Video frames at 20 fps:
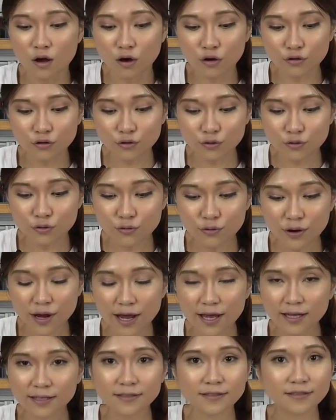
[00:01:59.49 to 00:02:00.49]
Although,
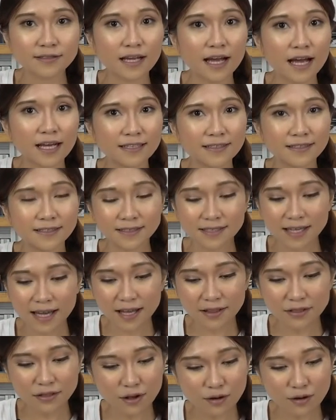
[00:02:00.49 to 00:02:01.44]
as I said,